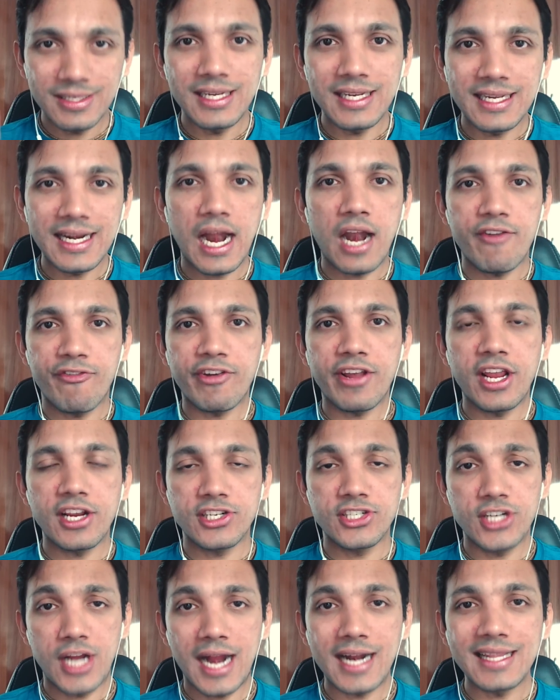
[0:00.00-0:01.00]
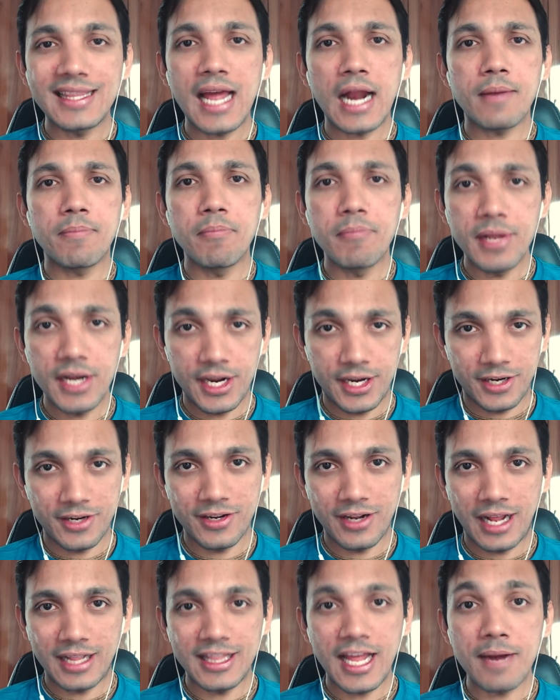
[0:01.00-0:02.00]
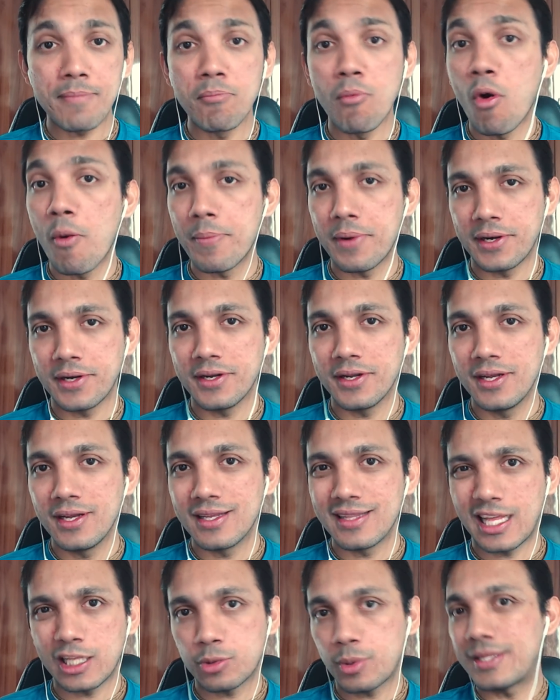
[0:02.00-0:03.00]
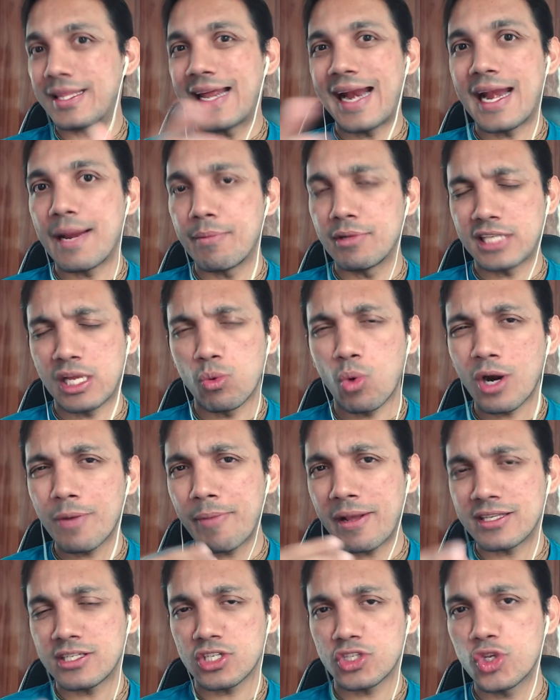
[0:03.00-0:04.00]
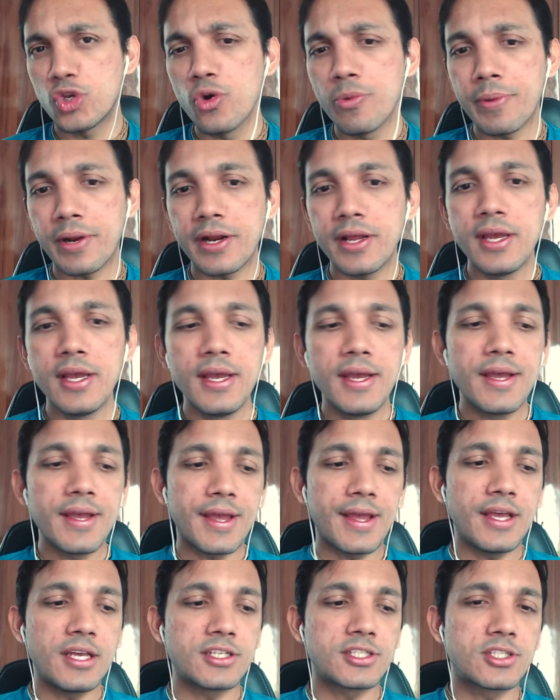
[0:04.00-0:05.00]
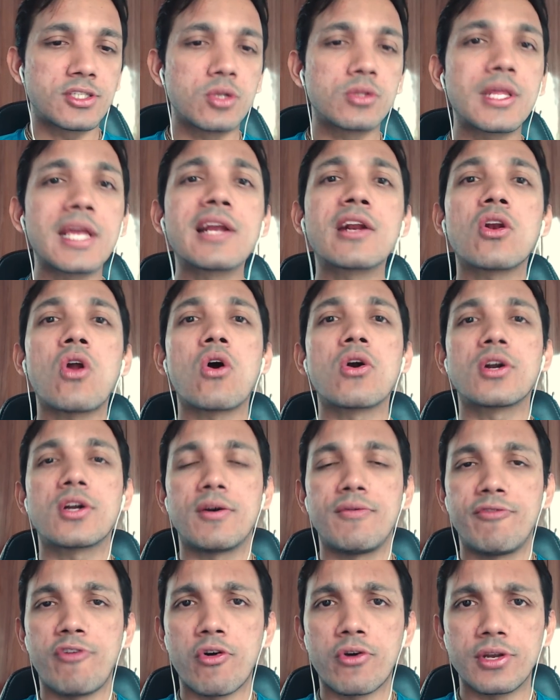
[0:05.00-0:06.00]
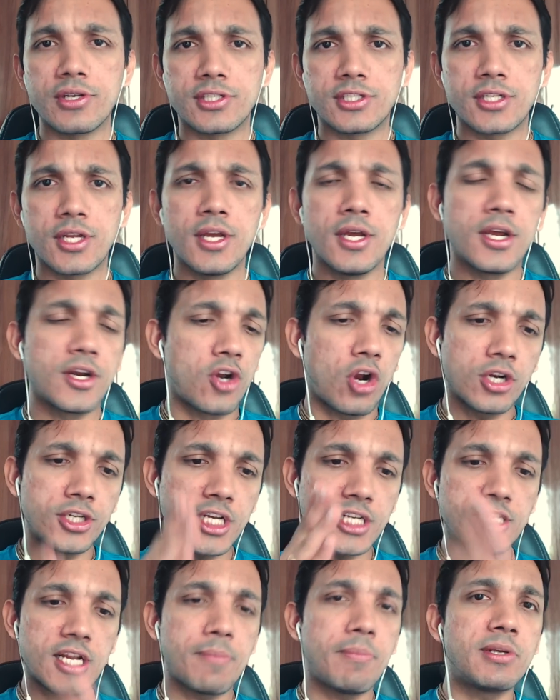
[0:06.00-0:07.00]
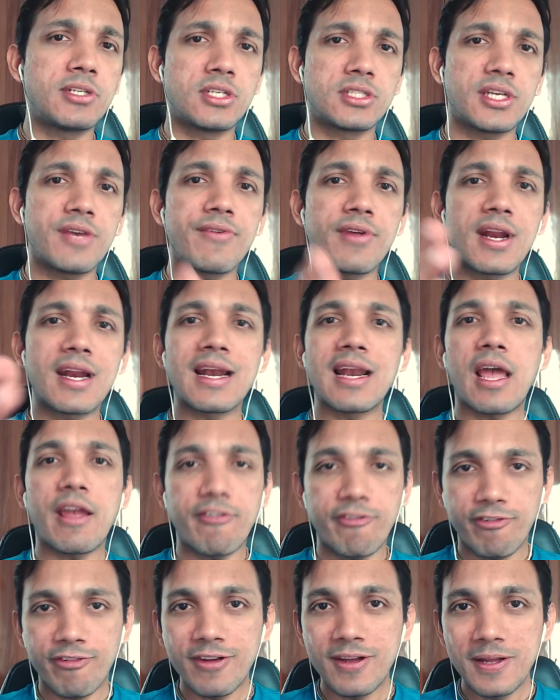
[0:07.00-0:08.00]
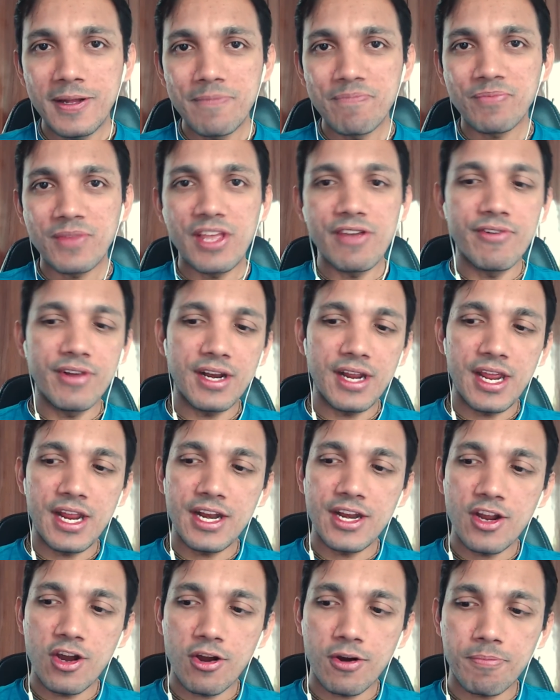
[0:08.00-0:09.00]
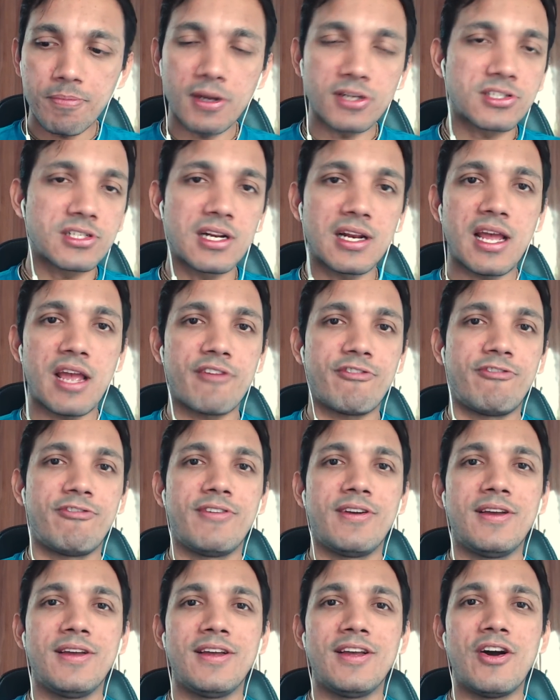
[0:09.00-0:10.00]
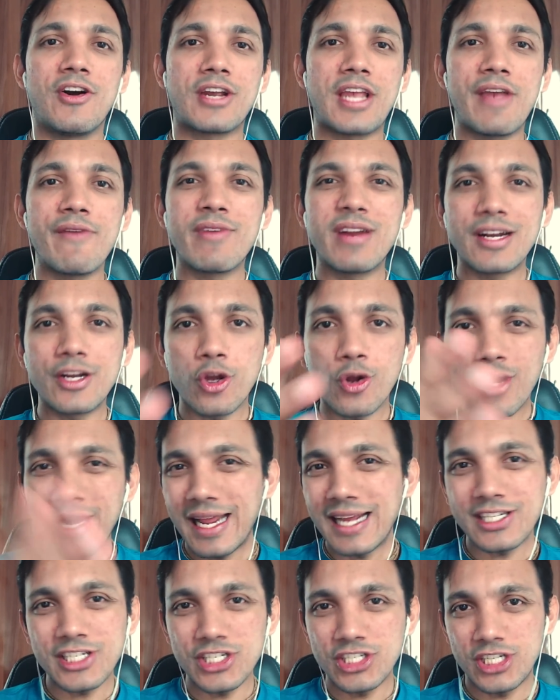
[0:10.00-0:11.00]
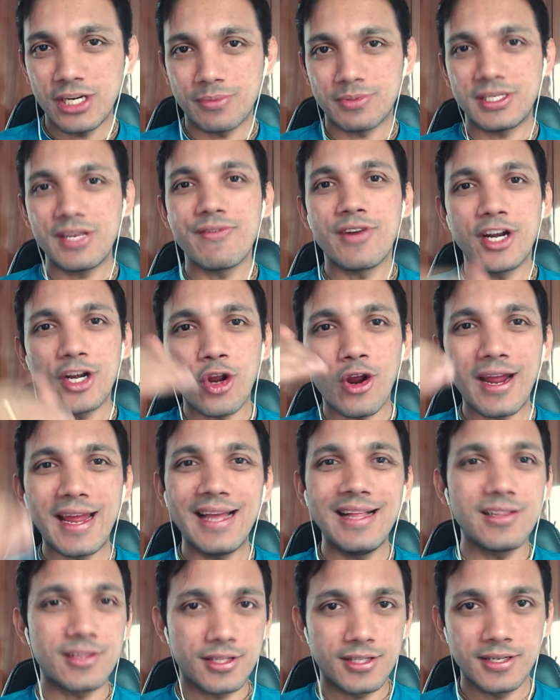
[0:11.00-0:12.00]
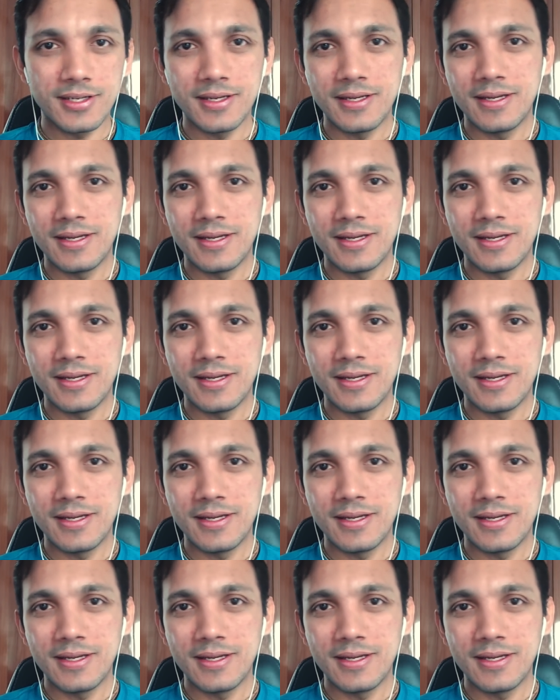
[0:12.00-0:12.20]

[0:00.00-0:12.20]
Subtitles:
gratification at that minute, at that moment. That's why they're animals. And what makes us human is to think long-term focused. Not just in business, even in life, even in your personal life, okay, even in your relationships, even in your health.